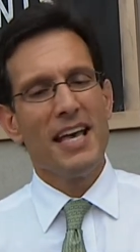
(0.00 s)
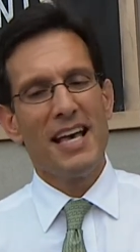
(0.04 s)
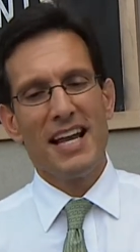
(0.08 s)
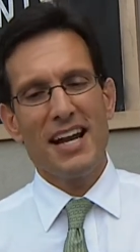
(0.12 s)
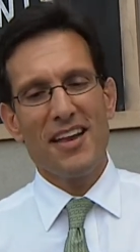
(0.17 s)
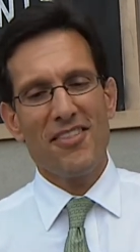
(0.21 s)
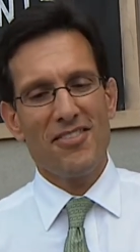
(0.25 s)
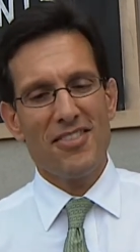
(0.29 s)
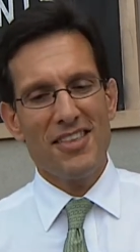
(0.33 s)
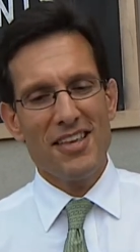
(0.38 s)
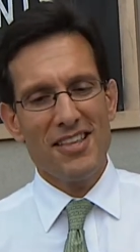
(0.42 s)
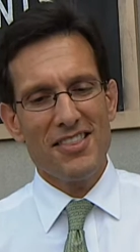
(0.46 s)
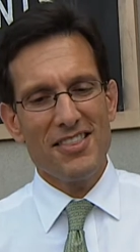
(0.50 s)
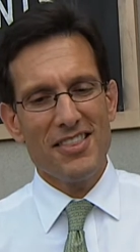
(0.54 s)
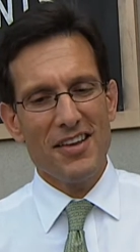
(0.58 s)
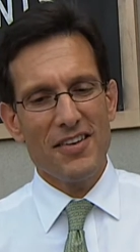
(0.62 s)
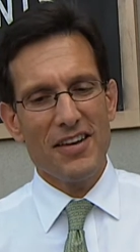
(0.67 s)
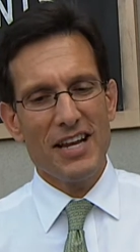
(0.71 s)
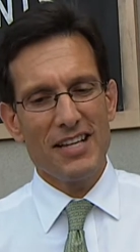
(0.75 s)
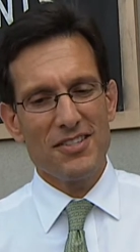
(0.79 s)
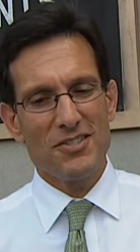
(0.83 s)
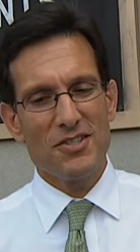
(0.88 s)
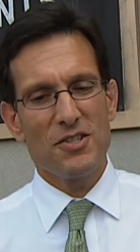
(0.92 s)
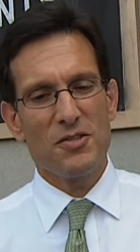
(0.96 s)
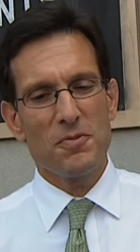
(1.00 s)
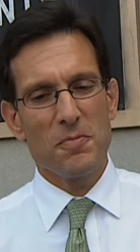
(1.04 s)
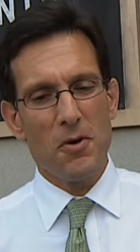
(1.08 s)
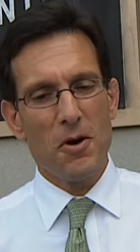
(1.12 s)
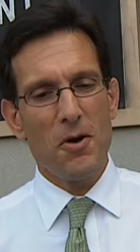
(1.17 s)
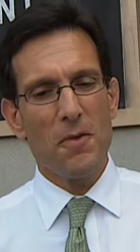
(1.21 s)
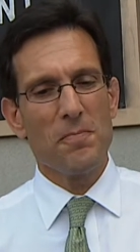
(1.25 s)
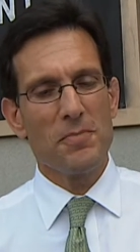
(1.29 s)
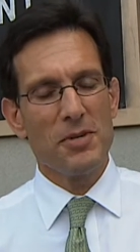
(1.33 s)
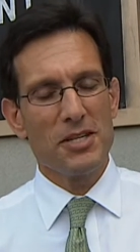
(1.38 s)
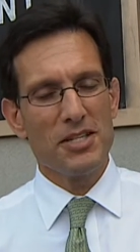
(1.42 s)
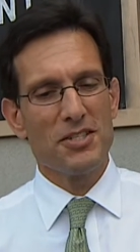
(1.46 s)
And I think that as a
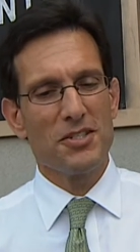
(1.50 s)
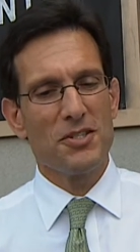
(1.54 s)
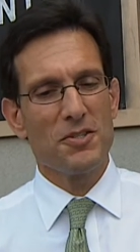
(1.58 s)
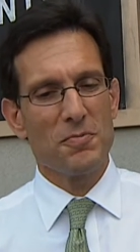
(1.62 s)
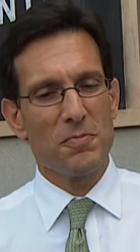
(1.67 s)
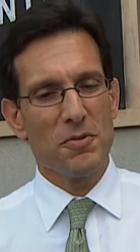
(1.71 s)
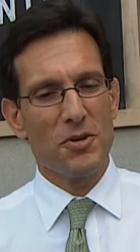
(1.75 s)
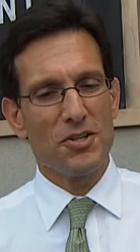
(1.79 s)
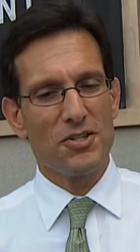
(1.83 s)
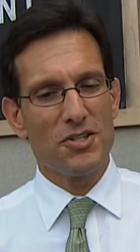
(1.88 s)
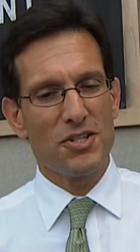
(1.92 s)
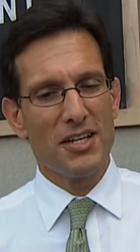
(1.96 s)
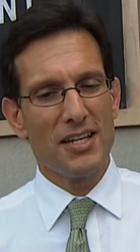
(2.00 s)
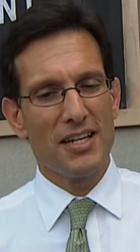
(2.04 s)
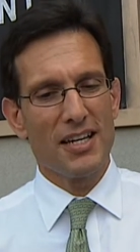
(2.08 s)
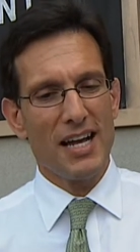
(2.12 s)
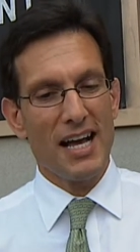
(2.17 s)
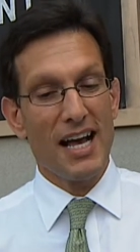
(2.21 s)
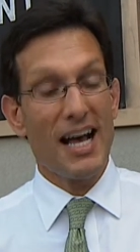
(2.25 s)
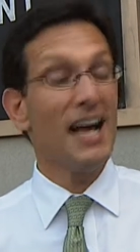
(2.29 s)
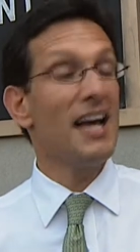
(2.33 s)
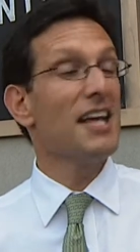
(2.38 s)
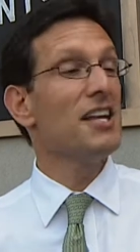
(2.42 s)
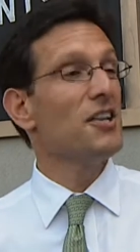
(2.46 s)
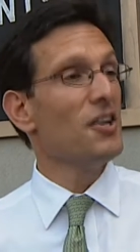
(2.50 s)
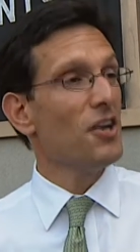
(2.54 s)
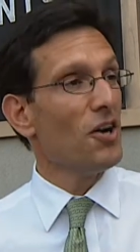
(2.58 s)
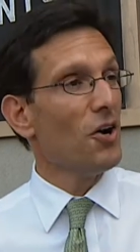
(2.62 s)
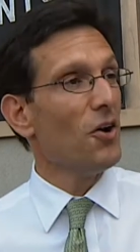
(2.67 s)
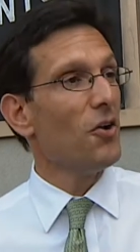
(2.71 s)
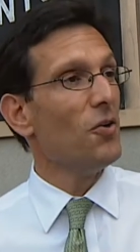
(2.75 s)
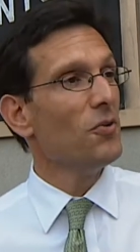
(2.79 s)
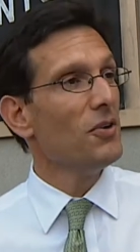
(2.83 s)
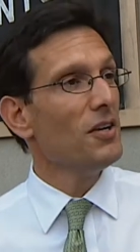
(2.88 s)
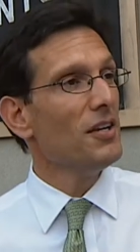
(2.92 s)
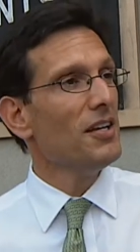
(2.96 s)
small business person, I
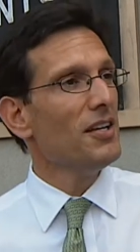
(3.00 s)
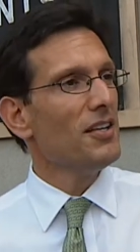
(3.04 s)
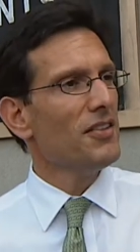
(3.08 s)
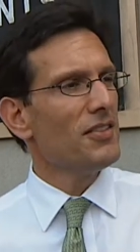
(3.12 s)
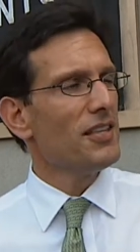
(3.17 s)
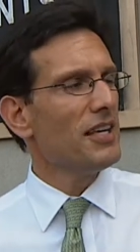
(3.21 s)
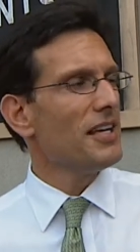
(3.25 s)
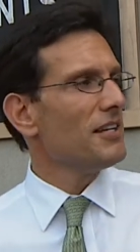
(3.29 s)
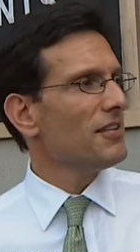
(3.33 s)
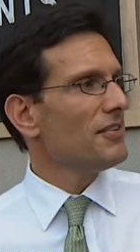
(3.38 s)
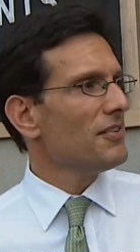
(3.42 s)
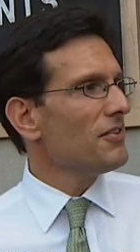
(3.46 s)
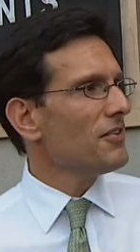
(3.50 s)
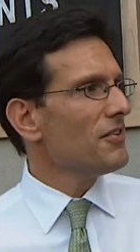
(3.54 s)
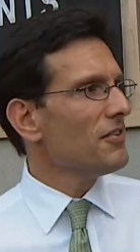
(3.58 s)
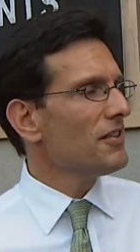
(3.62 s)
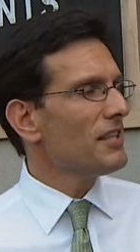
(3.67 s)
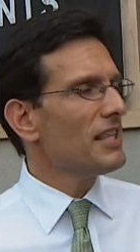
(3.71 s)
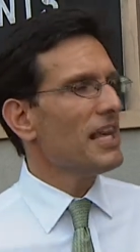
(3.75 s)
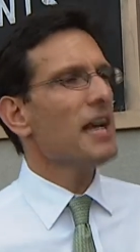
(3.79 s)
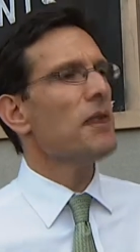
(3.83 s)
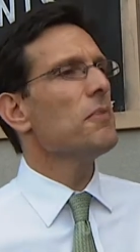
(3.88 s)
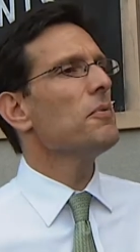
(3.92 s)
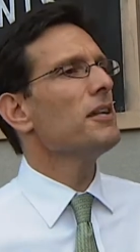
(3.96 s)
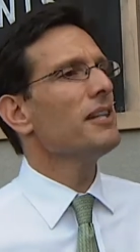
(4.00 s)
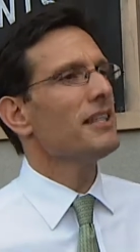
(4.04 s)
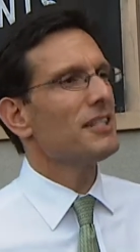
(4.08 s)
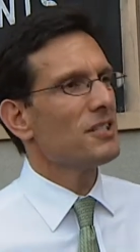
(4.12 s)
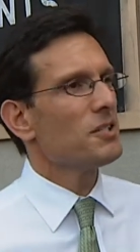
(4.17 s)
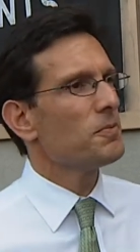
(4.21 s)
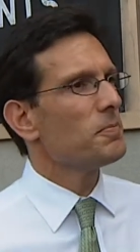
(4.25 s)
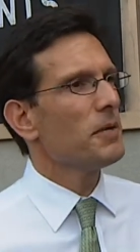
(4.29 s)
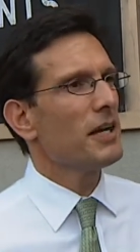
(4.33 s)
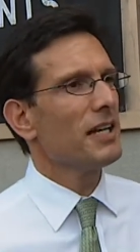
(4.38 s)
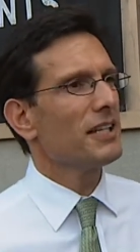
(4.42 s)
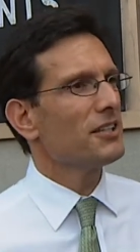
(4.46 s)
know that they would
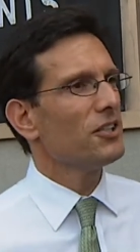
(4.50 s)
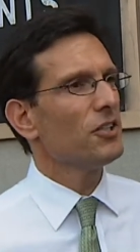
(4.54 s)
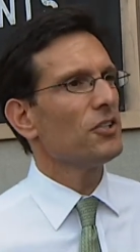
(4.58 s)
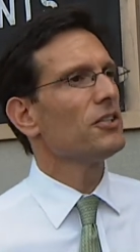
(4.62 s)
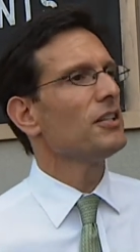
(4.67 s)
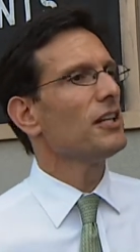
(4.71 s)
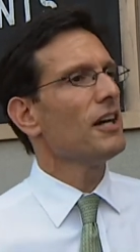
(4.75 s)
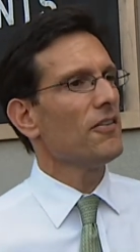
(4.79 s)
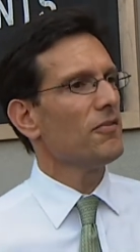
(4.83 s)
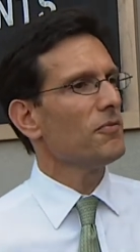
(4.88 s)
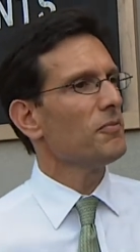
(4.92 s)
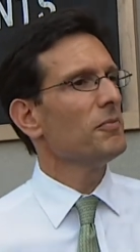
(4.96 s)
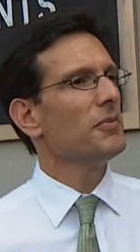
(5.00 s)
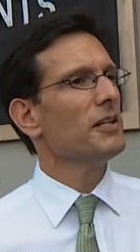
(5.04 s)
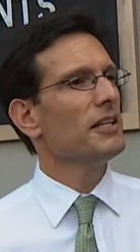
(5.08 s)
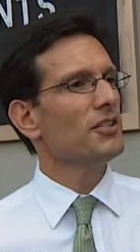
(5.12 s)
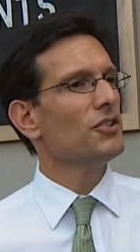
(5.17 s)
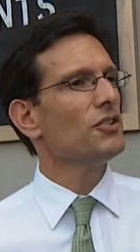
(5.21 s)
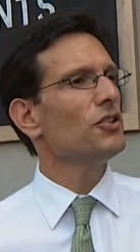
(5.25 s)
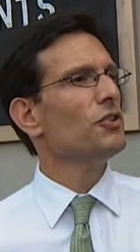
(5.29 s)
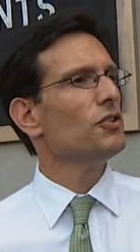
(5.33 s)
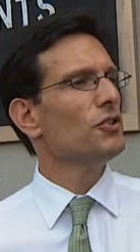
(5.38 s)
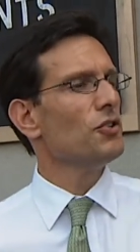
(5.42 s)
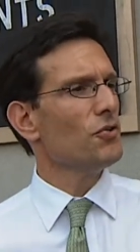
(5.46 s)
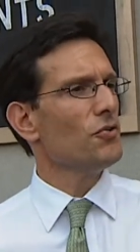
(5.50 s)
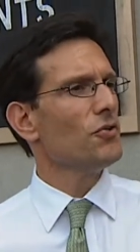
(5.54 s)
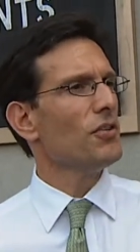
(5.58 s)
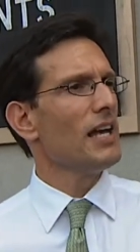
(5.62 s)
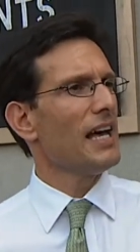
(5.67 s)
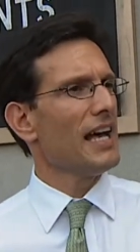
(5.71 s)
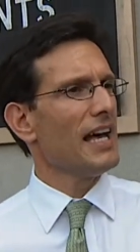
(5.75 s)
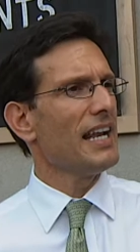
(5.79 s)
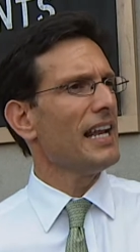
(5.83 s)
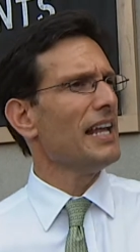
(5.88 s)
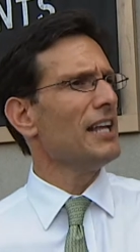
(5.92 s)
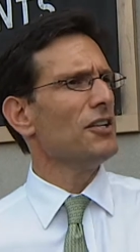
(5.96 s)
expect their government to do
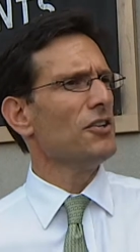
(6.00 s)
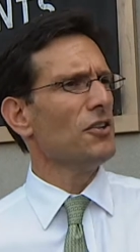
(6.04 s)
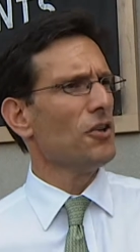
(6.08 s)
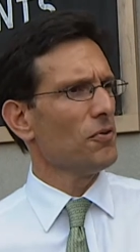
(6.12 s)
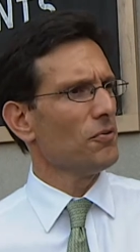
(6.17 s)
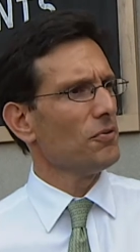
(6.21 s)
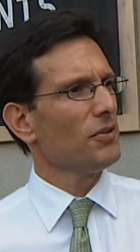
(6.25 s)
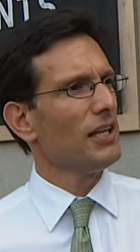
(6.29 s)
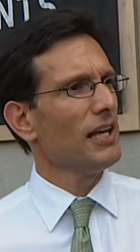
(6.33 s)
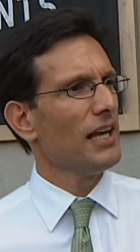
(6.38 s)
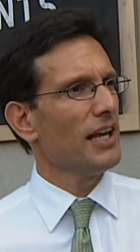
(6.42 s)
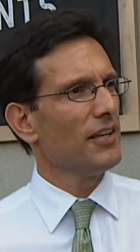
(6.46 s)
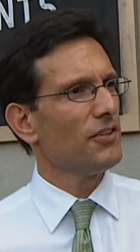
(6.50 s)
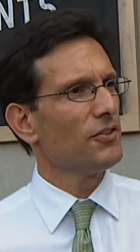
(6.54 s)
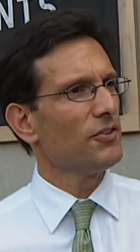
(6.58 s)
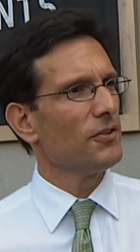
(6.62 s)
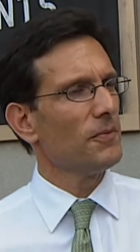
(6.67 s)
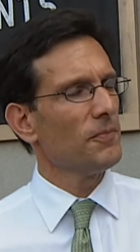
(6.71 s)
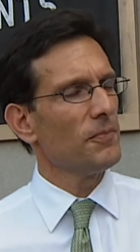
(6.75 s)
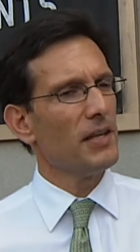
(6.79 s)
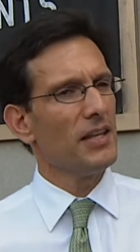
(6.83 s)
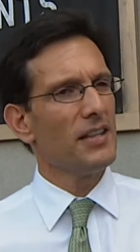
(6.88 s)
that and no less.